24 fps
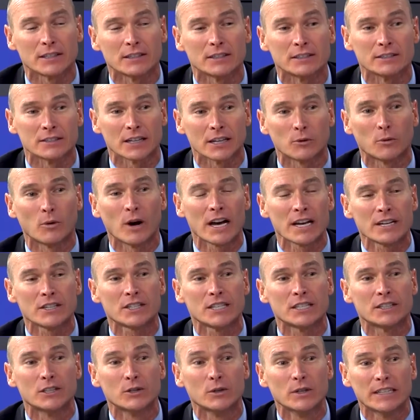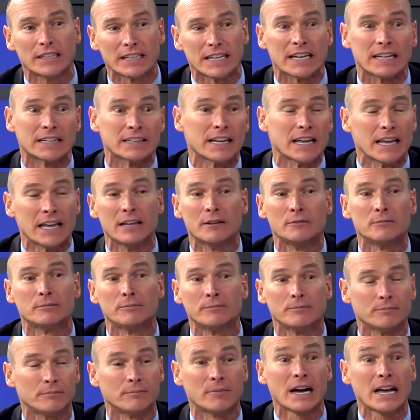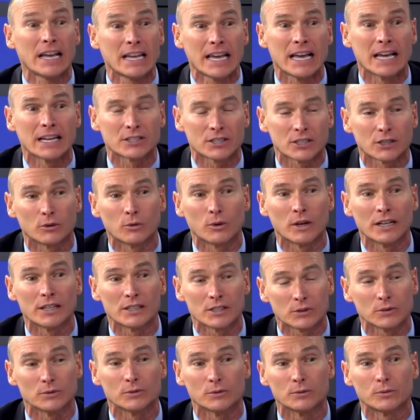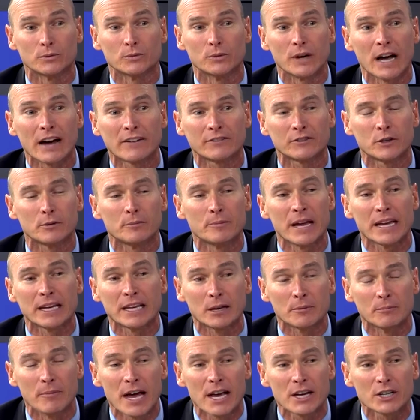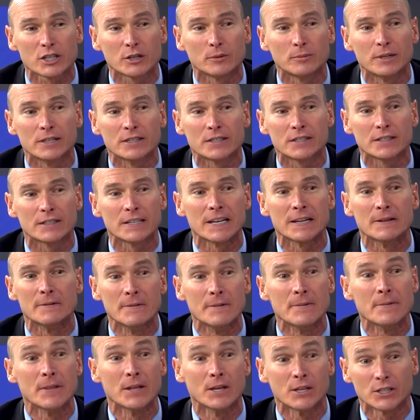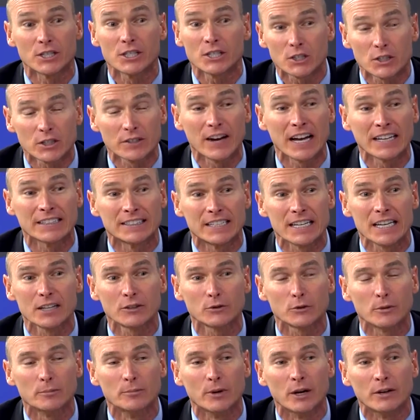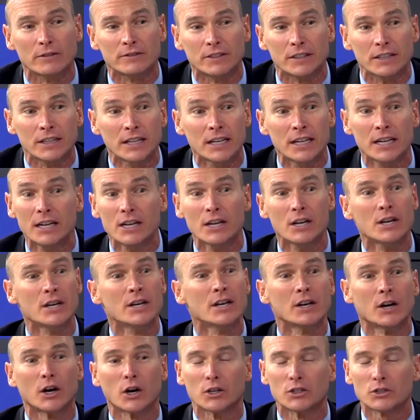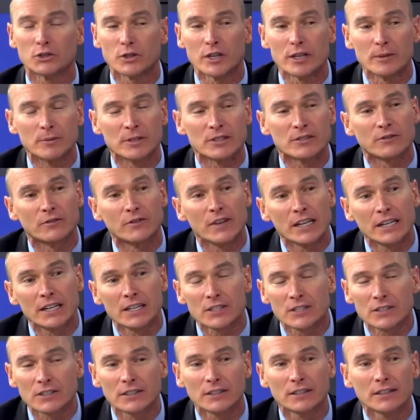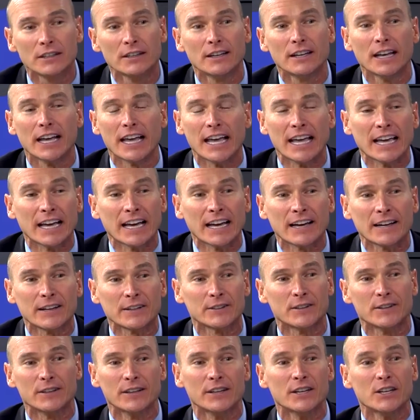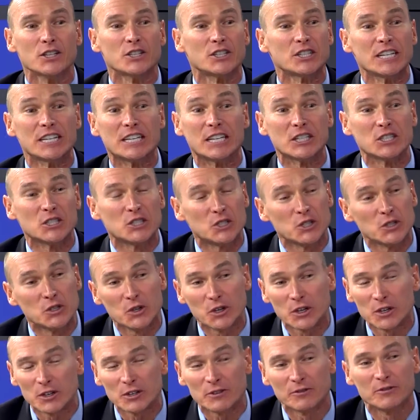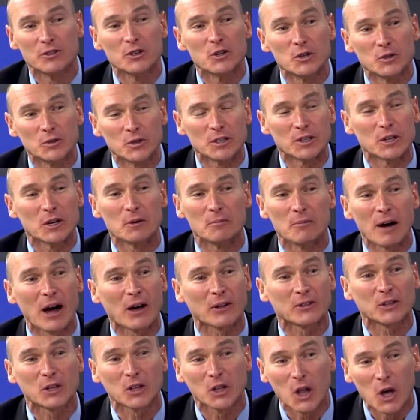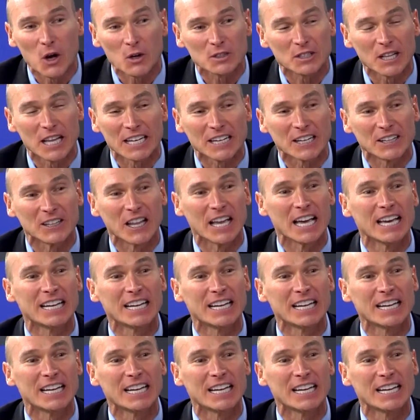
He's like, why is she doing that? And my answer was, after making measurements, that she should have had teeth removed. Her treatment's finished, and she can chew her food with her mouth closed like a lady.